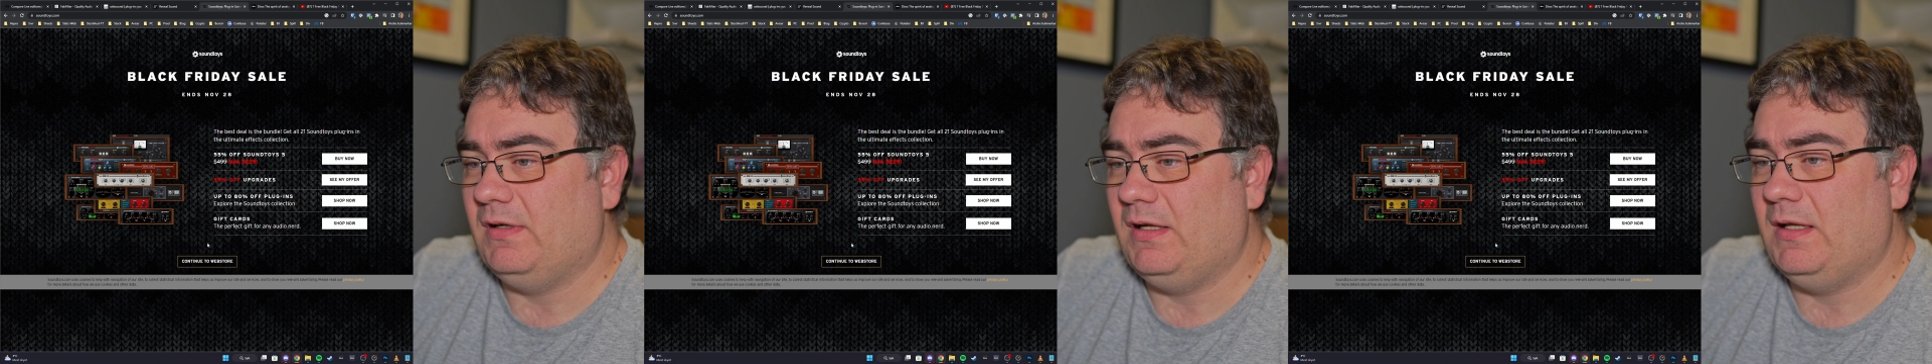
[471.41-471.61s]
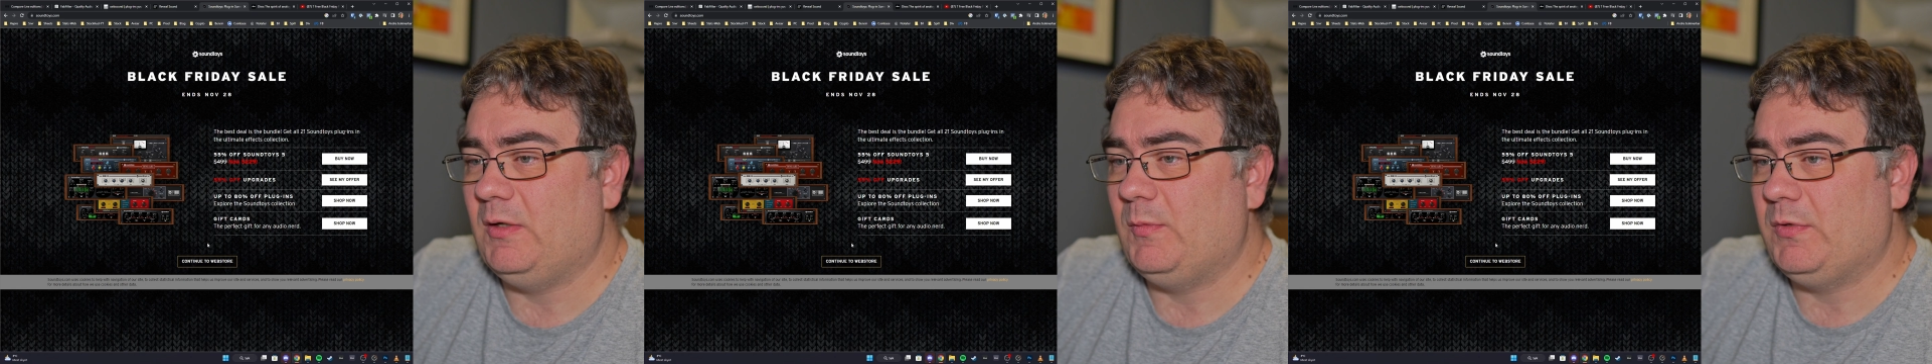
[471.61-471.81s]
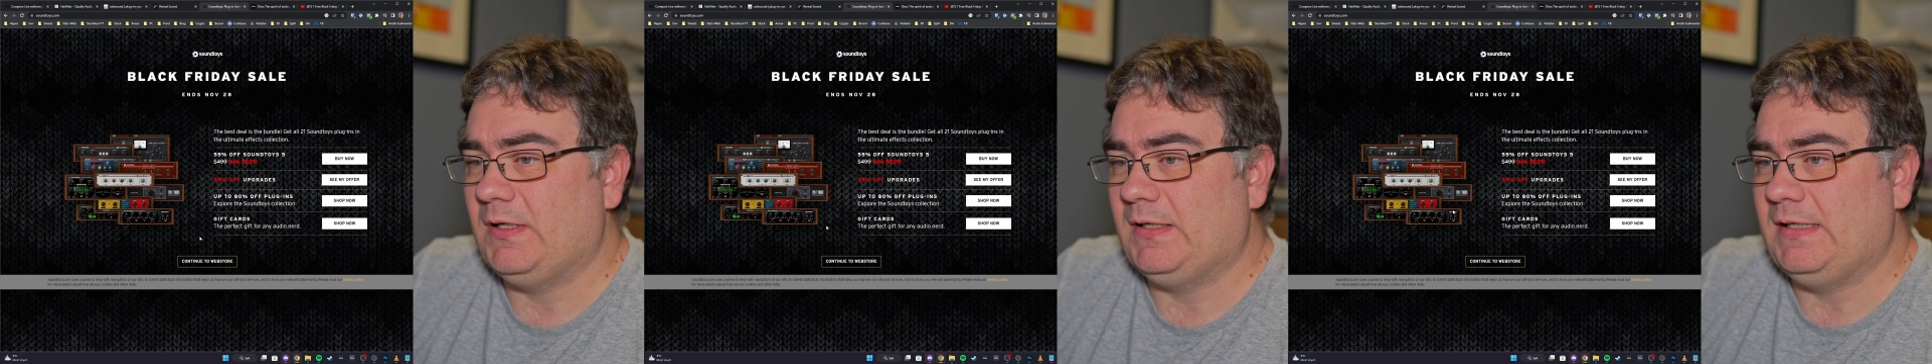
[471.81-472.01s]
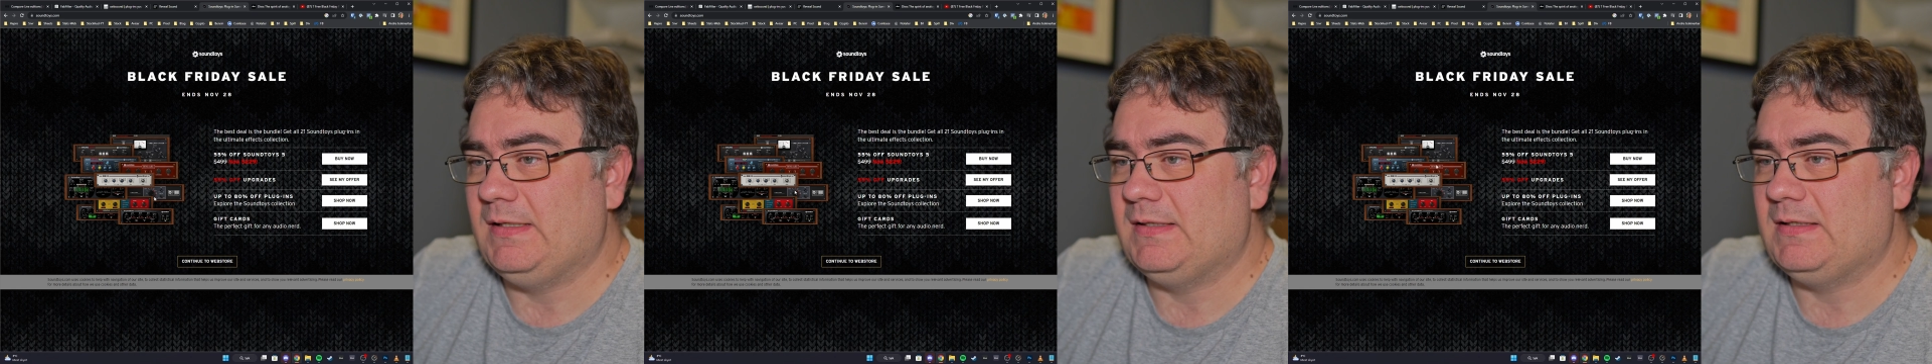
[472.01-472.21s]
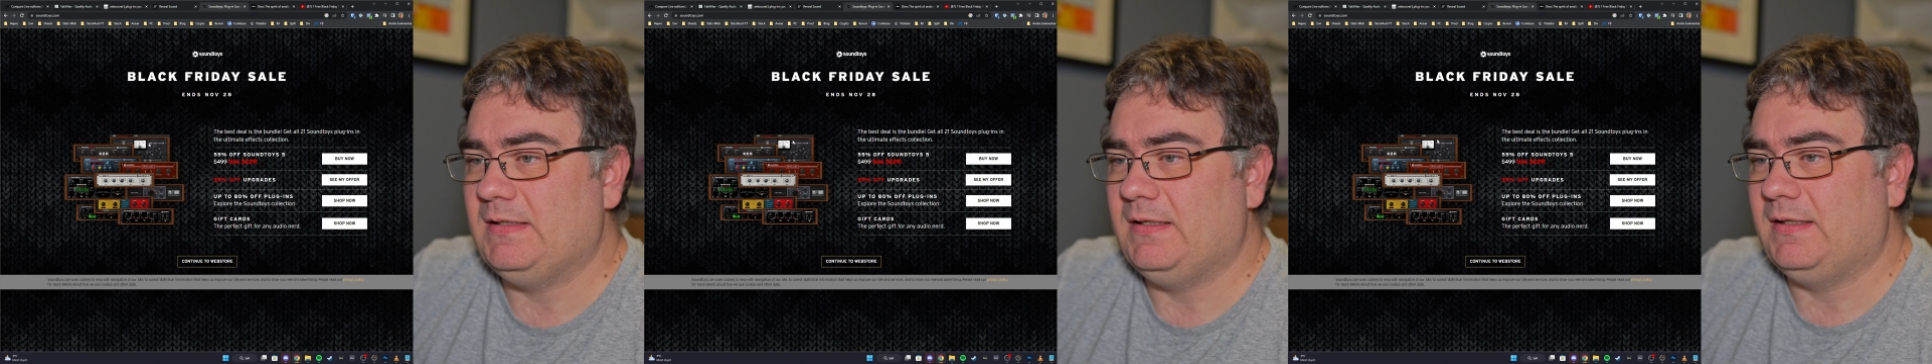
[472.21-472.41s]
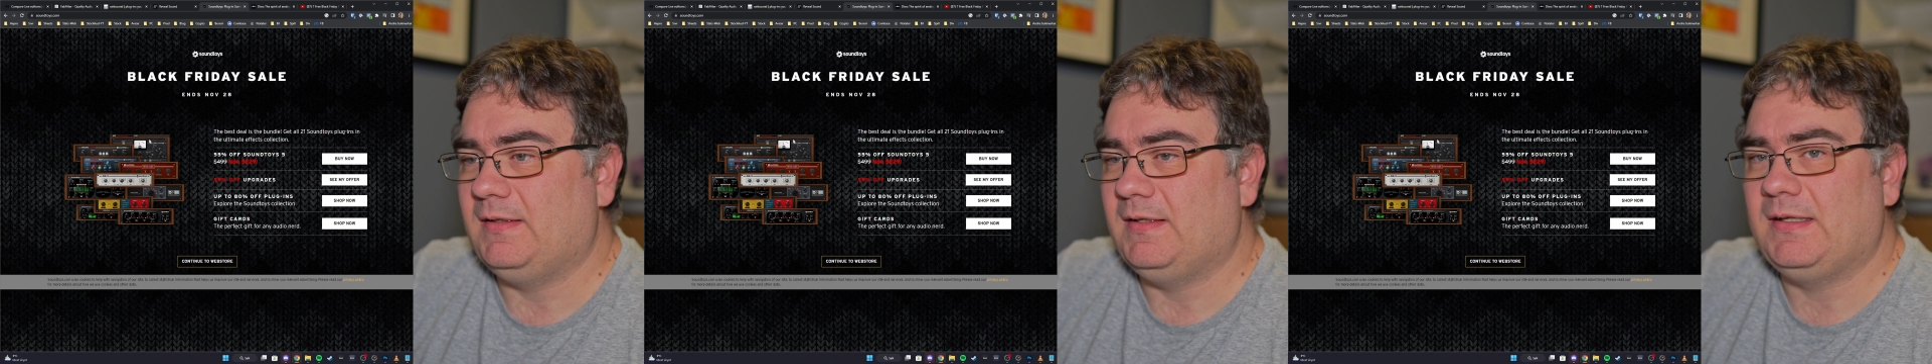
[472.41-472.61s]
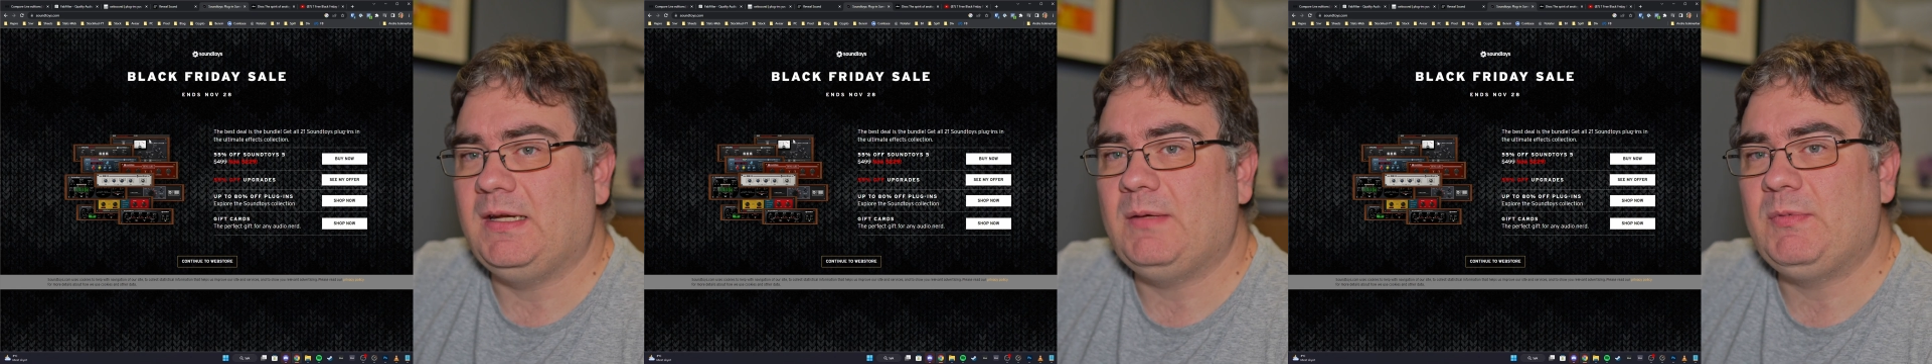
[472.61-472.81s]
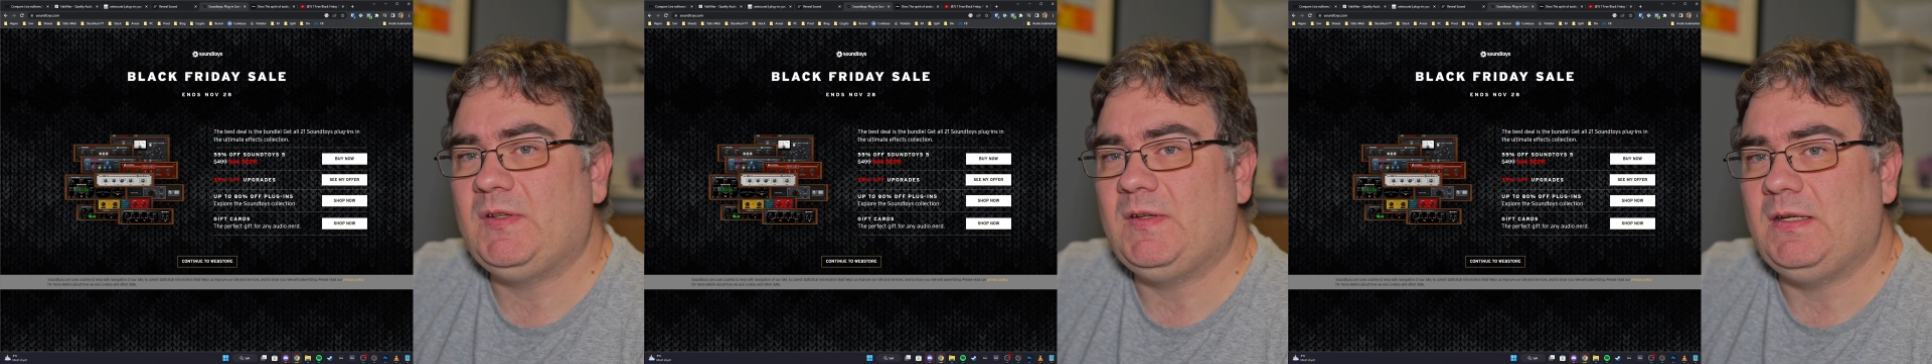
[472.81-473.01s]
other plugins like
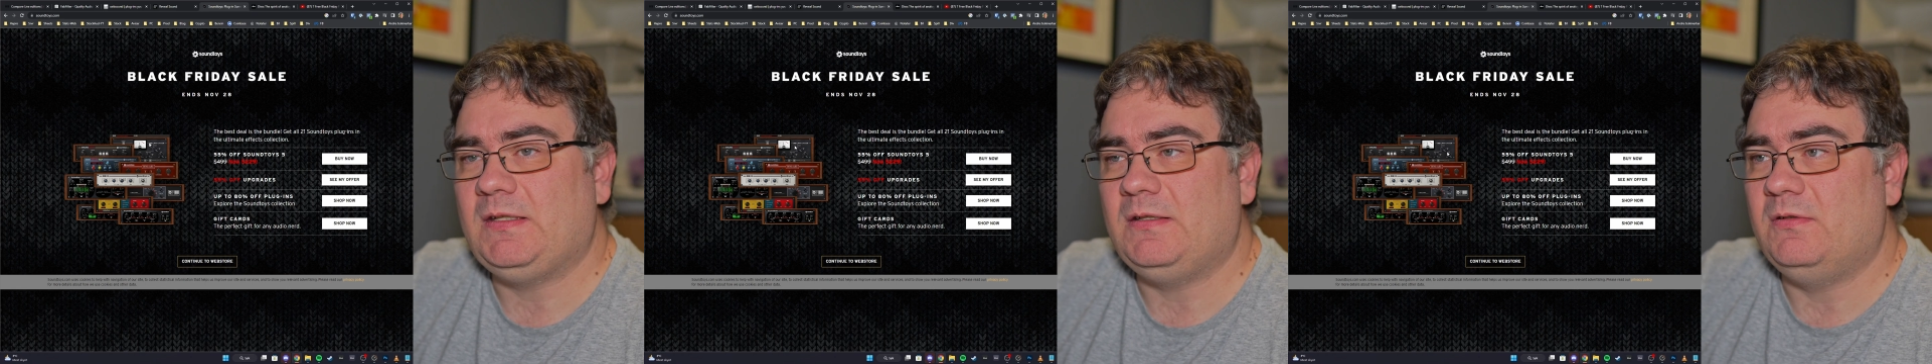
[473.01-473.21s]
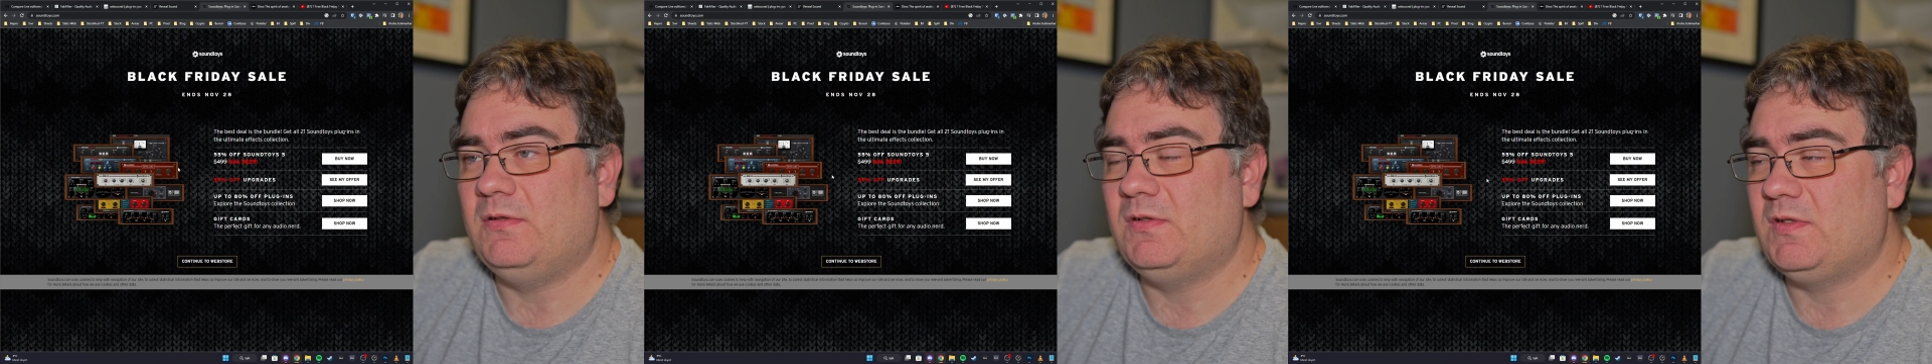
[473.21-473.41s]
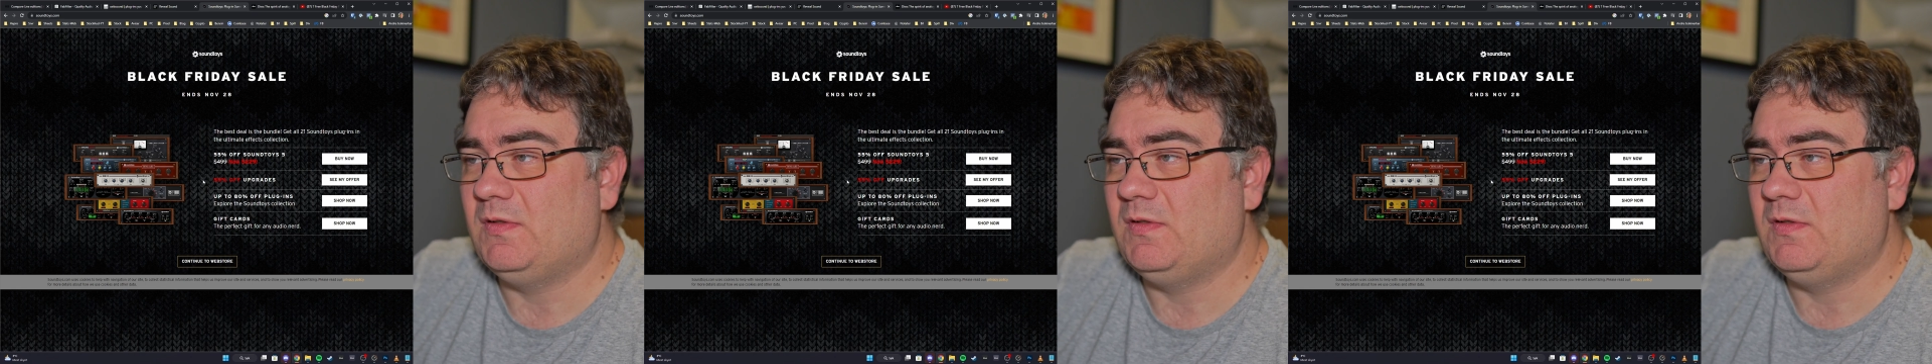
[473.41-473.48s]
Decapitator.